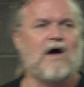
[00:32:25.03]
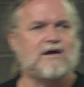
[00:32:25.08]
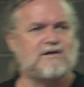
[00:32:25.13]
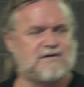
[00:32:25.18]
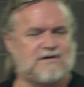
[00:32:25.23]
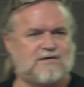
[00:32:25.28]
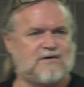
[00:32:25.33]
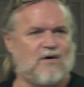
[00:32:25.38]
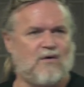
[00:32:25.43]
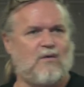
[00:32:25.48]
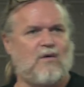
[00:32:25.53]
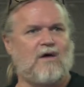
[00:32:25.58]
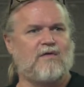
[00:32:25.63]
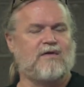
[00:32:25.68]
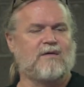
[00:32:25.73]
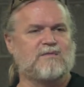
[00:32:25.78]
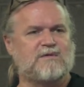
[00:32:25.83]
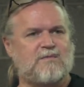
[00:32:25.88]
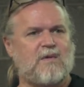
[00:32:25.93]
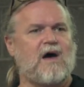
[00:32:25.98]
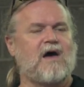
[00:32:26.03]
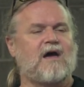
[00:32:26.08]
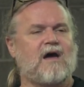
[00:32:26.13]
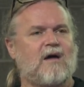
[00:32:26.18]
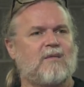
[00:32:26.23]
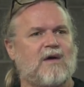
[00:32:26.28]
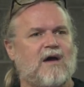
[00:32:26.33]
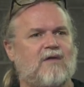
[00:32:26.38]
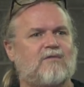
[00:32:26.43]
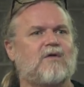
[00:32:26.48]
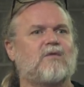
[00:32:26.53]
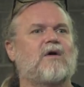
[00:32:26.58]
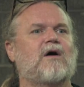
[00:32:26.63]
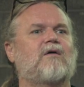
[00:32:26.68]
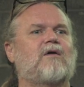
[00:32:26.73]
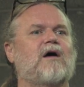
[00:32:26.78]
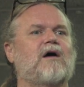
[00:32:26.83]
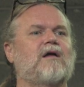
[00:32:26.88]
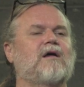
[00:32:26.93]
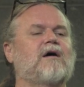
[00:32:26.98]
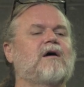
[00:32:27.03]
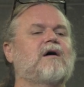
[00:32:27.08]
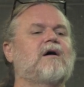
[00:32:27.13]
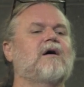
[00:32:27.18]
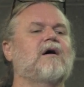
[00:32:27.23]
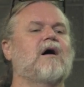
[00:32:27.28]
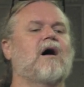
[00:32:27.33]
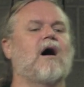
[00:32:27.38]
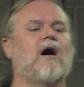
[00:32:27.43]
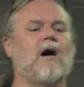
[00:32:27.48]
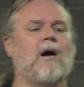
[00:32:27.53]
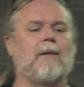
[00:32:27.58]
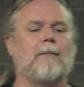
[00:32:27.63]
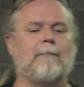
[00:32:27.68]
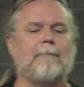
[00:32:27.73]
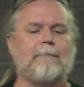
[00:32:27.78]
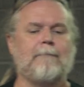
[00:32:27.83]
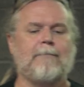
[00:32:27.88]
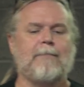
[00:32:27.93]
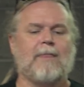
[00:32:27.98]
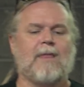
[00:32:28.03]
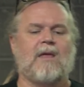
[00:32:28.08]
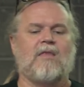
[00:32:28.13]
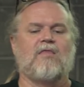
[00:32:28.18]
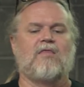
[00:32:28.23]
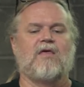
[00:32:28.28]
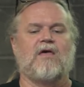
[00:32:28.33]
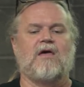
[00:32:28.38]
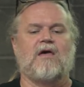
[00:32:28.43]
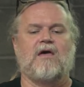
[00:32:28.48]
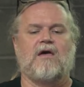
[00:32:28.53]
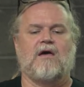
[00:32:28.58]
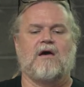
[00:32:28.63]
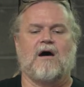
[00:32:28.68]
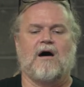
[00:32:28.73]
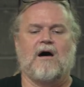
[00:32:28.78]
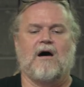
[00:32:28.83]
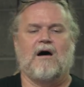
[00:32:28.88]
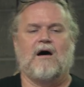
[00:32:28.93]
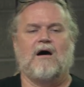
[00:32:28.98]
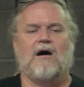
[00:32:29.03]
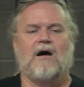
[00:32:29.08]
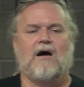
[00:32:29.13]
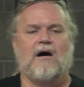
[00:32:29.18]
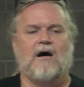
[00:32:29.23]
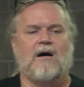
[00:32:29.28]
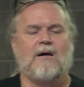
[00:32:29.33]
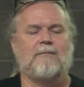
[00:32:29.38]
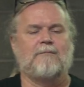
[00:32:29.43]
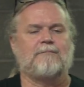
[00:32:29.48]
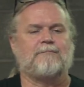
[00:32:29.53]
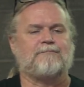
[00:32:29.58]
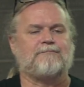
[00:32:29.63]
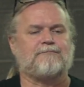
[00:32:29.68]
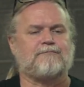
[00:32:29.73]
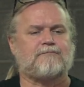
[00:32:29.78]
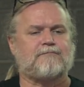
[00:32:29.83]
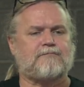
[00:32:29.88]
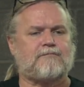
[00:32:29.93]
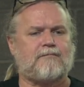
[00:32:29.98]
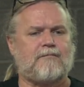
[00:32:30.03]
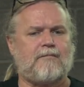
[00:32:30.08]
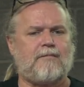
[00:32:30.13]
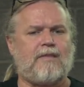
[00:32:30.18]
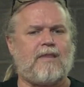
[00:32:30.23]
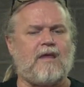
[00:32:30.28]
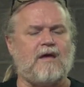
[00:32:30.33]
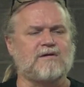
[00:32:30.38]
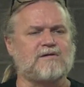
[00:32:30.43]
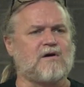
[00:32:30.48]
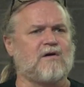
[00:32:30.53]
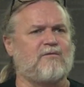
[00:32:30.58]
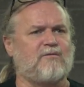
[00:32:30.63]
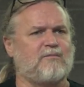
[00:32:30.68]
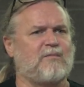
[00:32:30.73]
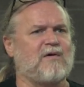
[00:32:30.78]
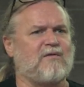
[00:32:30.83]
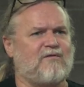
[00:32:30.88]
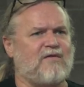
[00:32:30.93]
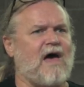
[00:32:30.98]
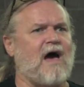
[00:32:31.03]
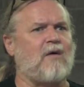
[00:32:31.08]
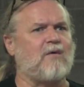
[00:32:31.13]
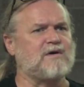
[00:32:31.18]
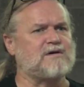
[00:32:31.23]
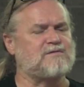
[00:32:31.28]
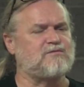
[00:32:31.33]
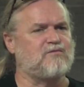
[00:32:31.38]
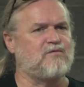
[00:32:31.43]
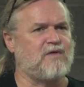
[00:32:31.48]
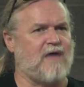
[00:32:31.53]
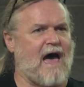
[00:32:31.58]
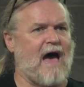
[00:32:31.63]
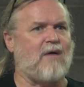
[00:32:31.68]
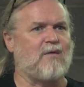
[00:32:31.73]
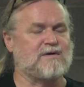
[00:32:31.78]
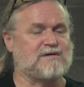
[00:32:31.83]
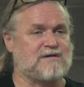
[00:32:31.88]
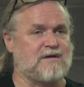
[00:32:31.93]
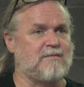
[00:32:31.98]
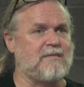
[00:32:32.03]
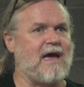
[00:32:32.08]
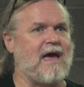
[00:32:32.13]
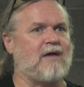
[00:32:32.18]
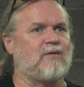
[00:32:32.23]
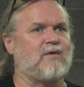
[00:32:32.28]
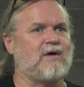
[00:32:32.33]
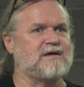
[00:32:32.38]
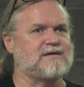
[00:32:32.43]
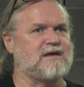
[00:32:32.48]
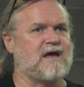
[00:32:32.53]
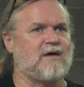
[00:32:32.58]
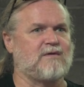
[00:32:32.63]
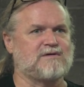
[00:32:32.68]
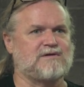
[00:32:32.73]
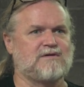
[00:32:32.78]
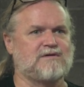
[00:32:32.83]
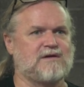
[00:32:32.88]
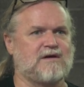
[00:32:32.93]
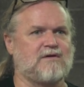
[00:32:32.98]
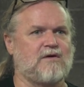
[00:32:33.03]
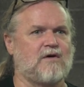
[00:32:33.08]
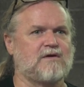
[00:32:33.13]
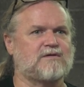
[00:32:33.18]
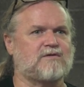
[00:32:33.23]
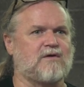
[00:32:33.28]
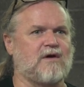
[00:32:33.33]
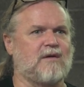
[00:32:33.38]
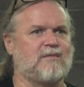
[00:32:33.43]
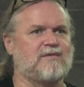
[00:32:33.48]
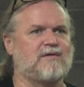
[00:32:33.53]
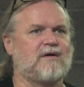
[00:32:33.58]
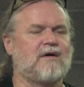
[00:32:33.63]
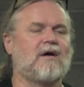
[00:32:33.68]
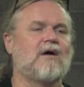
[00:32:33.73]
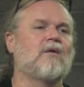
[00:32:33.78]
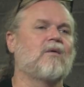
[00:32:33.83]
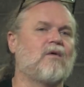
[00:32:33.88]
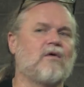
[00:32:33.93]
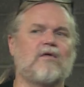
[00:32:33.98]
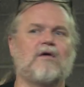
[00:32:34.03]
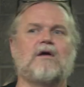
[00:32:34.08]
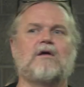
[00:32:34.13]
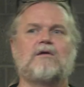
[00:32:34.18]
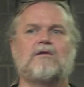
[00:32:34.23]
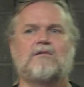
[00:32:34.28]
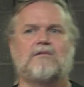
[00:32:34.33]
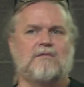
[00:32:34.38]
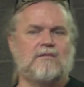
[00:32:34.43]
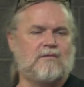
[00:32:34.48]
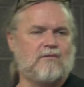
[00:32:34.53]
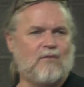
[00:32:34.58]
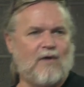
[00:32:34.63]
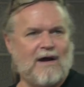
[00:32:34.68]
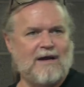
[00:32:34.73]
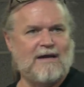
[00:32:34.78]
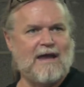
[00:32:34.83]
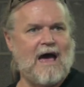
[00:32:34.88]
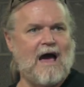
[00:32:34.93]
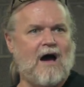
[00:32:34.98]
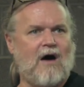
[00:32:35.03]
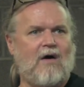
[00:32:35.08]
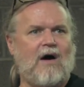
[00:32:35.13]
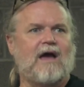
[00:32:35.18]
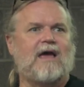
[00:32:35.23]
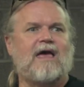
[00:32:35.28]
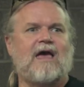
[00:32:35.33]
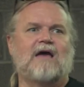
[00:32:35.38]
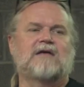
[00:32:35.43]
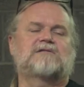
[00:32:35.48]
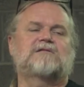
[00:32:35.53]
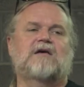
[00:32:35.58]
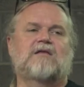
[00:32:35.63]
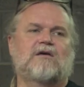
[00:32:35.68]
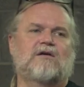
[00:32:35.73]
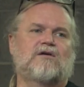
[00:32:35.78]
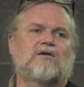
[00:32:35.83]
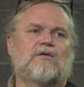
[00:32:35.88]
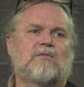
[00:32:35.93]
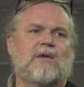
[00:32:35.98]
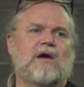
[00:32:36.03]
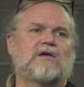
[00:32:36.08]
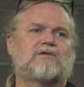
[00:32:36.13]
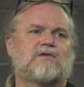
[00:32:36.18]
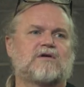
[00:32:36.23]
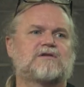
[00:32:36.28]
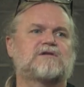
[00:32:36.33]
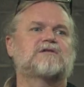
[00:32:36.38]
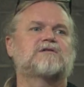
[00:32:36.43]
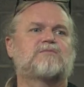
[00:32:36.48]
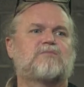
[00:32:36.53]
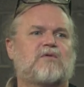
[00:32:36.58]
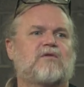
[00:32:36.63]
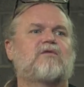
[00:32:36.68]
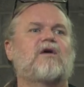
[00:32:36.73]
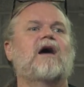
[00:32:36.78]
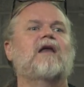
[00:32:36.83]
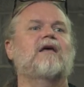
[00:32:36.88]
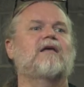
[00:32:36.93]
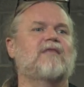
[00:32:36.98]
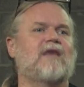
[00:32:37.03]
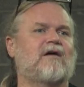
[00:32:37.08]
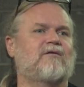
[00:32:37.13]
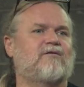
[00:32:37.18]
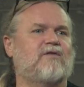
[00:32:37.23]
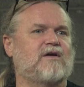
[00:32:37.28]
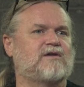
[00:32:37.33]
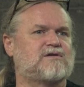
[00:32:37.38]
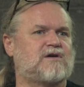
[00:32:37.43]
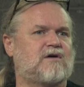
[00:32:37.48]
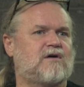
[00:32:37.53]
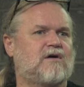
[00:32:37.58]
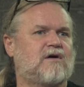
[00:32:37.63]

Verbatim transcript: just don't want them spying on me everywhere, right? Um, the, uh, um, so, if, but if that was, that was the main reason I was using NoScript, well then right now I can't say that uMatrix is providing that feature.